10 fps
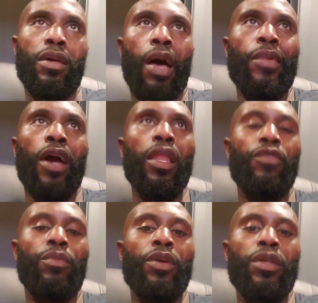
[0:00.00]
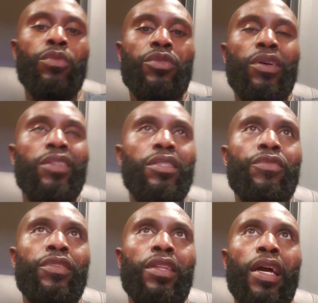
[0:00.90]
I mean, Oliver Miller was
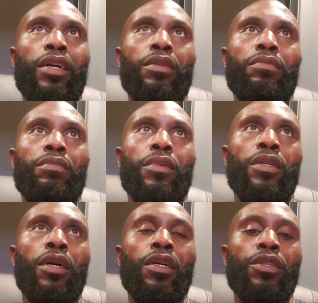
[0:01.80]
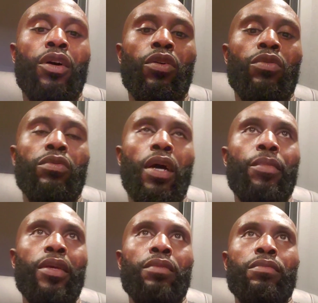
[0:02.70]
relatively like an unknown. I
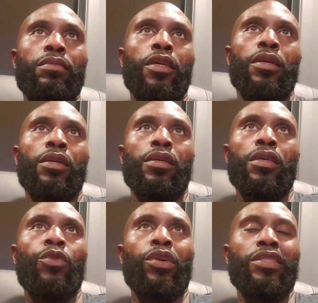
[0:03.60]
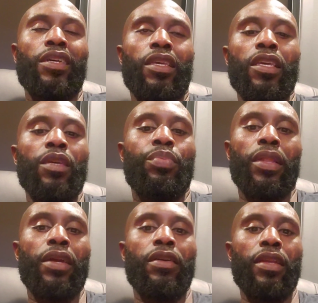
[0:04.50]
mean, he wasn't a key
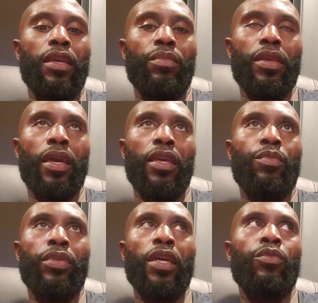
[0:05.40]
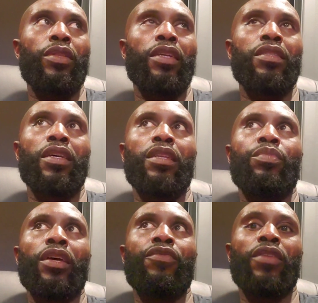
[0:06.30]
player in the NBA. He played what they said. He
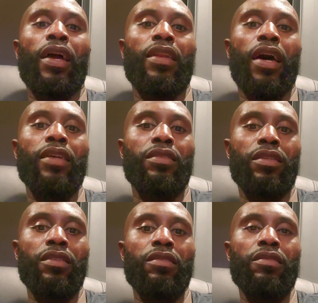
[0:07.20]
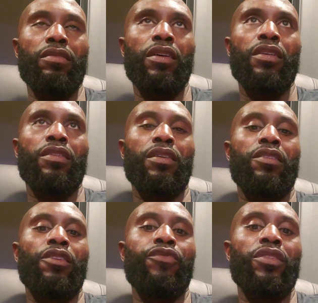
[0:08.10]
played for like 9 seasons,
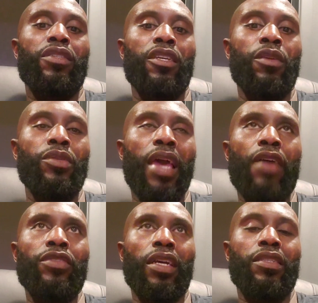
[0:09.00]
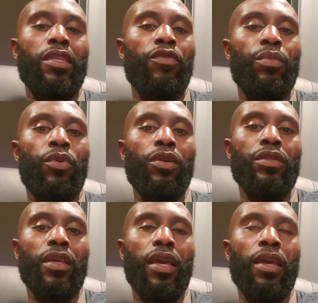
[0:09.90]
6 different teams, averaged like 7
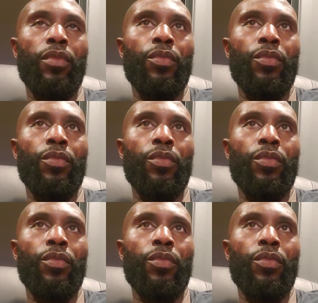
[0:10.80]
points a game.